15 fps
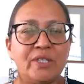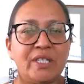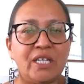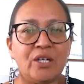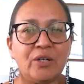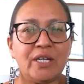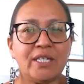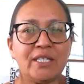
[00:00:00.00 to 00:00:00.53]

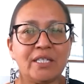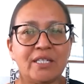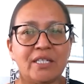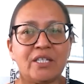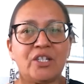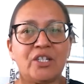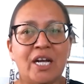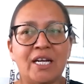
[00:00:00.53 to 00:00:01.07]
decreases
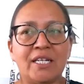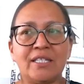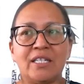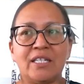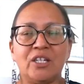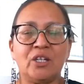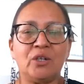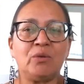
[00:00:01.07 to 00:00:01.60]
the chance
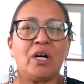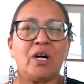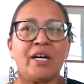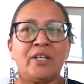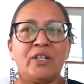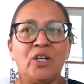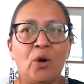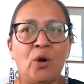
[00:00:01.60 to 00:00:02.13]
that you will
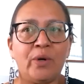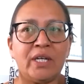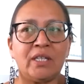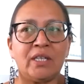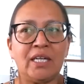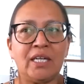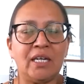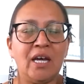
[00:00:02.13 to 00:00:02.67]

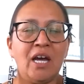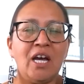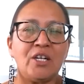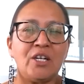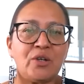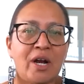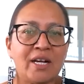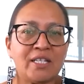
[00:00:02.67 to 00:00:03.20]
unknowingly
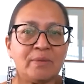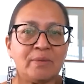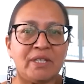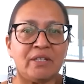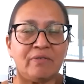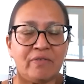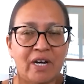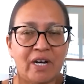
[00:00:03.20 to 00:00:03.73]
transmit
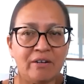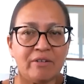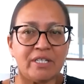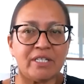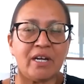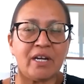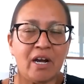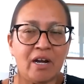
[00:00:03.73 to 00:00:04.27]
the virus
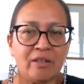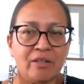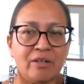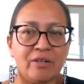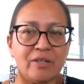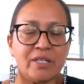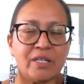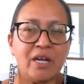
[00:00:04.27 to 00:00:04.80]
to
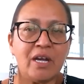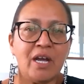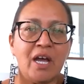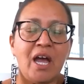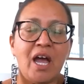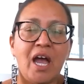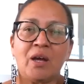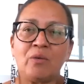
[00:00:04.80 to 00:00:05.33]
others.
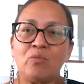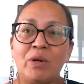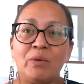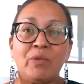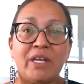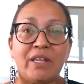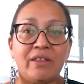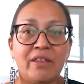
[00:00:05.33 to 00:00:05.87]
And when
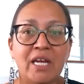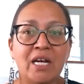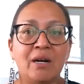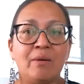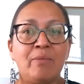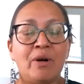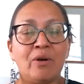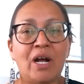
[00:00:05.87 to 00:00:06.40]
we think
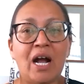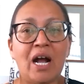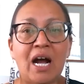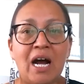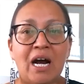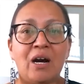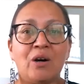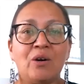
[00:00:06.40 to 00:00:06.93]
about
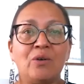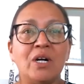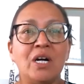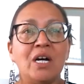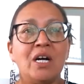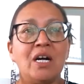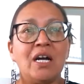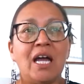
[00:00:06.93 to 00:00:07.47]
how
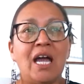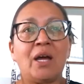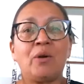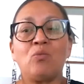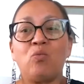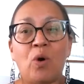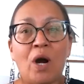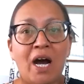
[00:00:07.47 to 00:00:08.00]

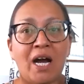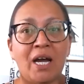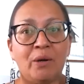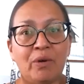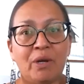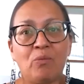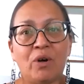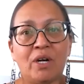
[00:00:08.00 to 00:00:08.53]
and why
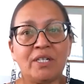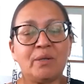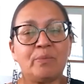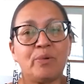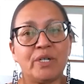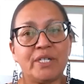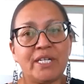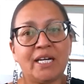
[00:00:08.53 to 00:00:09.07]
we want to
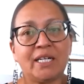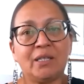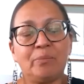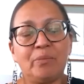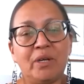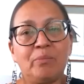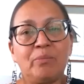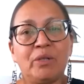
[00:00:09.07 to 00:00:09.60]
protect the
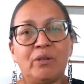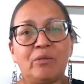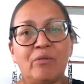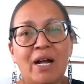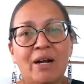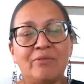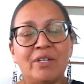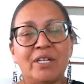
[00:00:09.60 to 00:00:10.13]
people
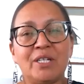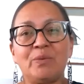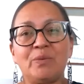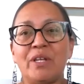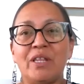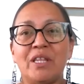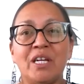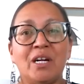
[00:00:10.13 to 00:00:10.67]
around us, we
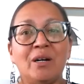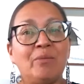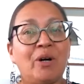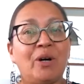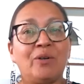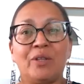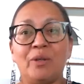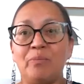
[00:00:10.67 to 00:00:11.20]
think
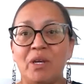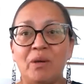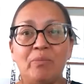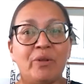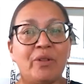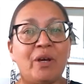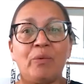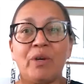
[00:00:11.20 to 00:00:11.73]
about the
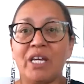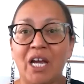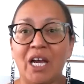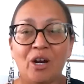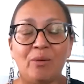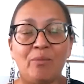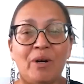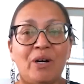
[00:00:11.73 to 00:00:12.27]
people that we
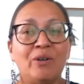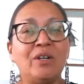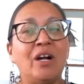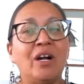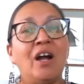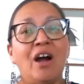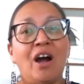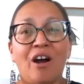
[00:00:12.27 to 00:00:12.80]
care about,
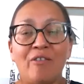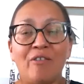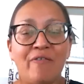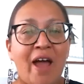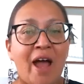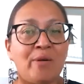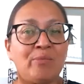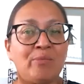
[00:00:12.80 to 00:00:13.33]
our
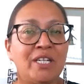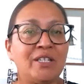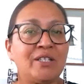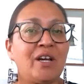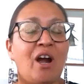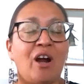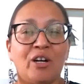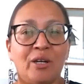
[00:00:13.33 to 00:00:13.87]
families,
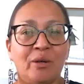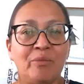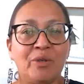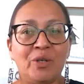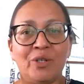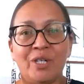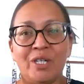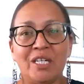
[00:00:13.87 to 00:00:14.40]
our
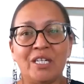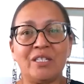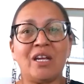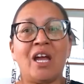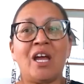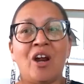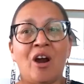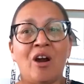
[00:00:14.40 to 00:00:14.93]
communities,
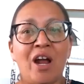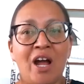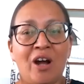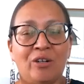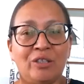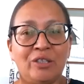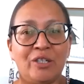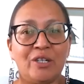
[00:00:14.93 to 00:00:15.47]
and our
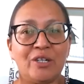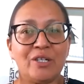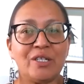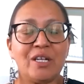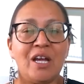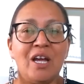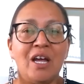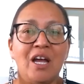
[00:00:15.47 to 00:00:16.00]
elders.
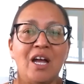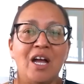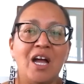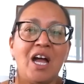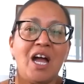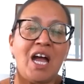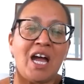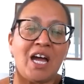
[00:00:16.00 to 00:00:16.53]

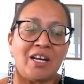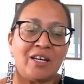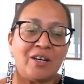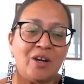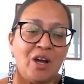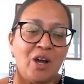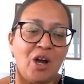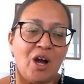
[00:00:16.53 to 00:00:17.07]

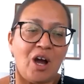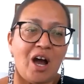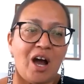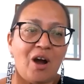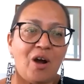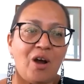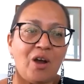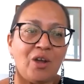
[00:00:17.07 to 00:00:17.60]
And,
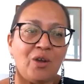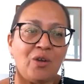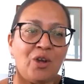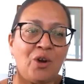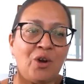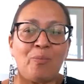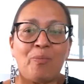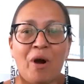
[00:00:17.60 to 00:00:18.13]
you
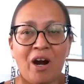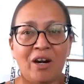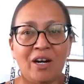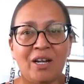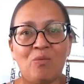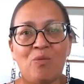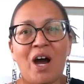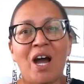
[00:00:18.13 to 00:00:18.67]
know,
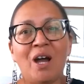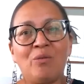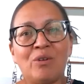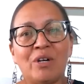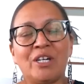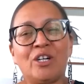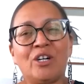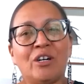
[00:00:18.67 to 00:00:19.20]
partly why we're
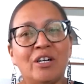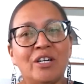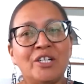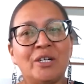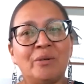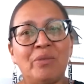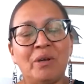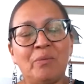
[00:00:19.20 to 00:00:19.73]

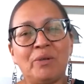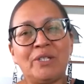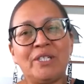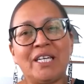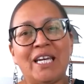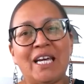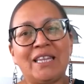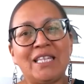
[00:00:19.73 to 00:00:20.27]
encouraging people to
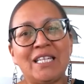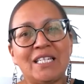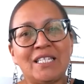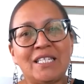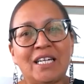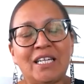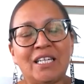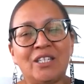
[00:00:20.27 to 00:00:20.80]
get this
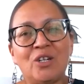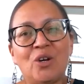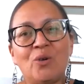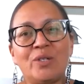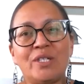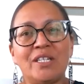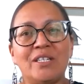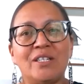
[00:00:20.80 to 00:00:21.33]
second
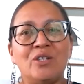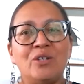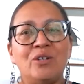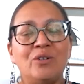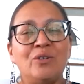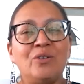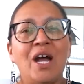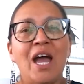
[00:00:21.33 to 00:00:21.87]
dose is
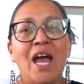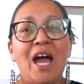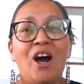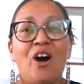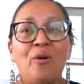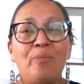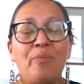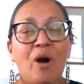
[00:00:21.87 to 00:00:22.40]
to
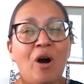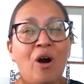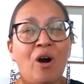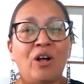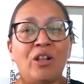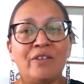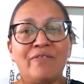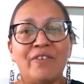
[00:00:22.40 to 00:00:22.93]
help
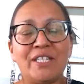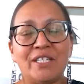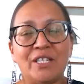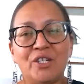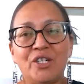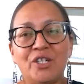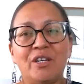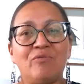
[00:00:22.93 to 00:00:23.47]
all of us
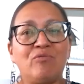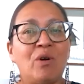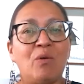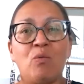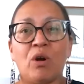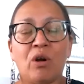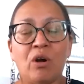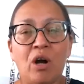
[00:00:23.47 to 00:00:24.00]
achieve what
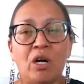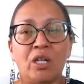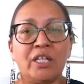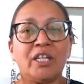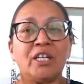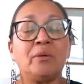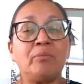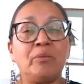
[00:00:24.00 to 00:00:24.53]
we're calling
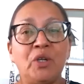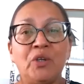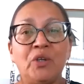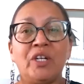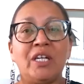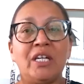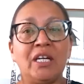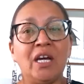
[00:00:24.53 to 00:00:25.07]

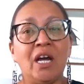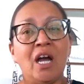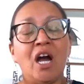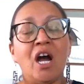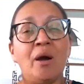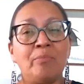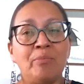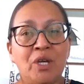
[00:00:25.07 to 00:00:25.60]
community
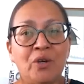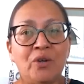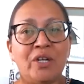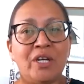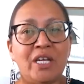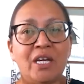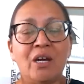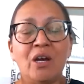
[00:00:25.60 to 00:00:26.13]

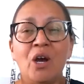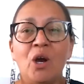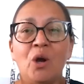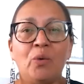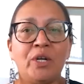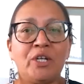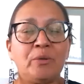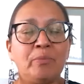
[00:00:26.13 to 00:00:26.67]
immunity,
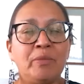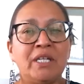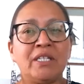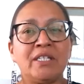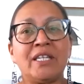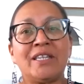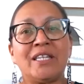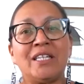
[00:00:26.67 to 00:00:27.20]
which means
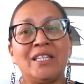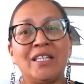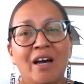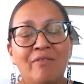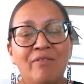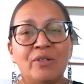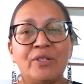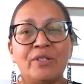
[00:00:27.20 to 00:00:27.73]
that the
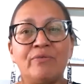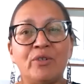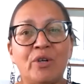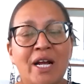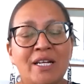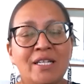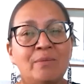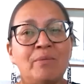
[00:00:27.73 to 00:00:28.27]
levels of
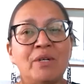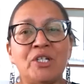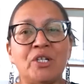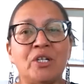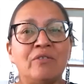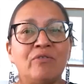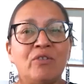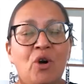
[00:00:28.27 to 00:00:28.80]

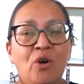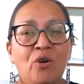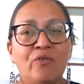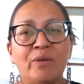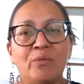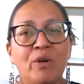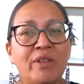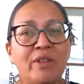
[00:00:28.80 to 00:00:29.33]
transmission of
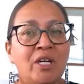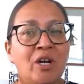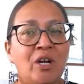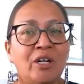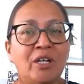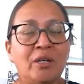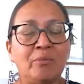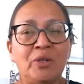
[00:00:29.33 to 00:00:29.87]
COVID within our
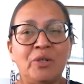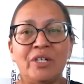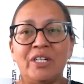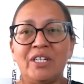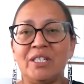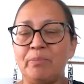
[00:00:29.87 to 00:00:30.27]
communities